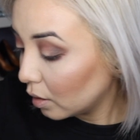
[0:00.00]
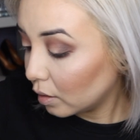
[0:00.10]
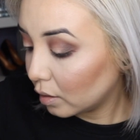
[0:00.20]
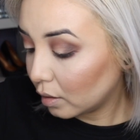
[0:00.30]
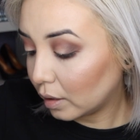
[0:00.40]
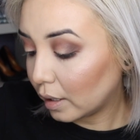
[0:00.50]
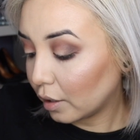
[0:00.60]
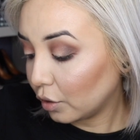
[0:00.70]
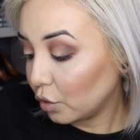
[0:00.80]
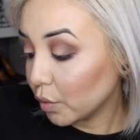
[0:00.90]
And then
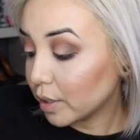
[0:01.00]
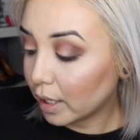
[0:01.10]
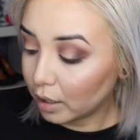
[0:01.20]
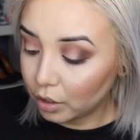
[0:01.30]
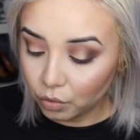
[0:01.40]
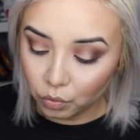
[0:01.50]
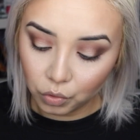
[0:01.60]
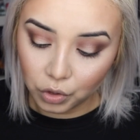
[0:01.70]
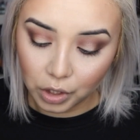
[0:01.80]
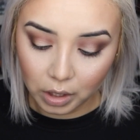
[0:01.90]
I'll use that
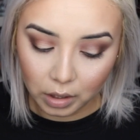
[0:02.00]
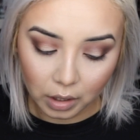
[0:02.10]
huge